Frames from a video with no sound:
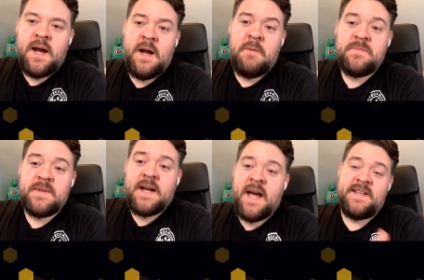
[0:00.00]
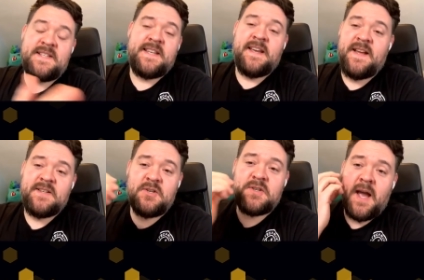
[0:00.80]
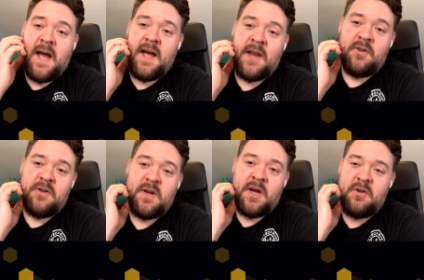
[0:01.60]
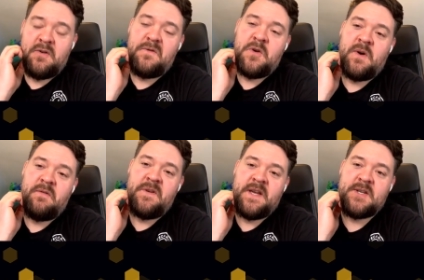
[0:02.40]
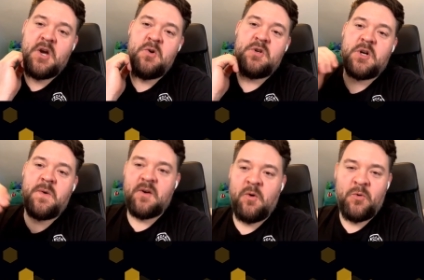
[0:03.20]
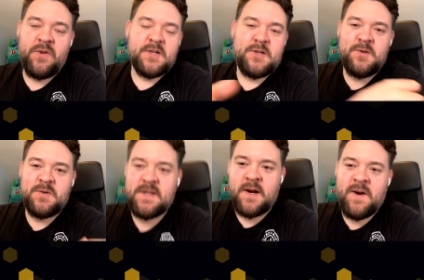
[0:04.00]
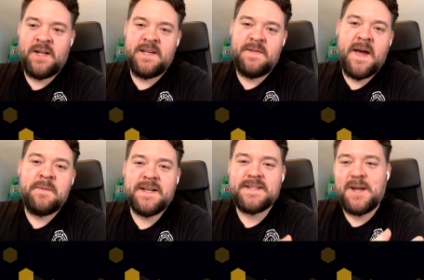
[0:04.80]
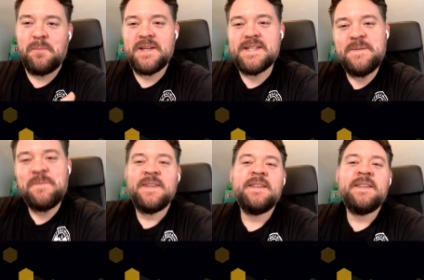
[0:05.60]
And as I said, that's just another view of VS Code showing all the issues directly in there. Next slide, please.